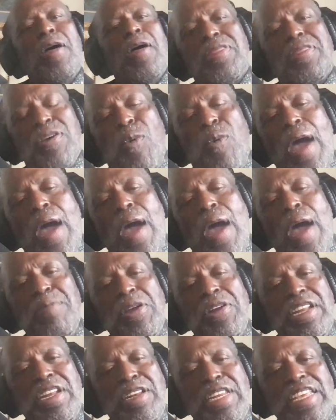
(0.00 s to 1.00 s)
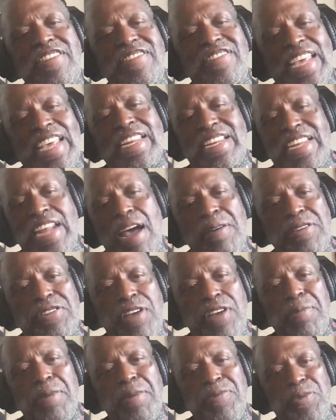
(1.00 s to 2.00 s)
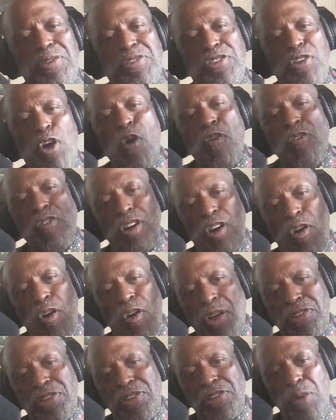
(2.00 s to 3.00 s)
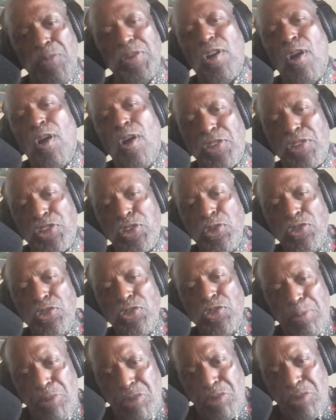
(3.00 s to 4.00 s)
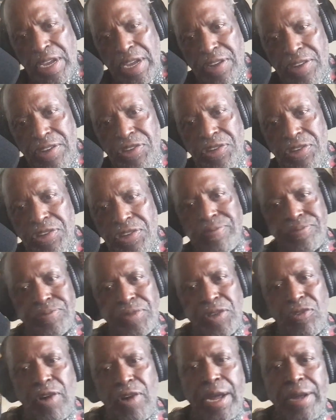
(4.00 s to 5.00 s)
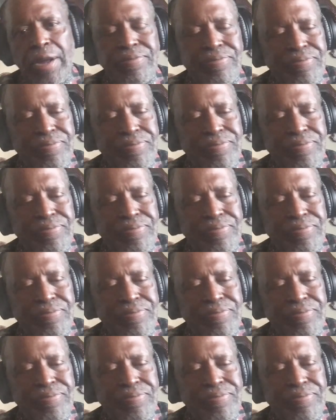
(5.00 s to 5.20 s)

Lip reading: the white community in D.C. at the time was over across what we call Sousa Bridge, right?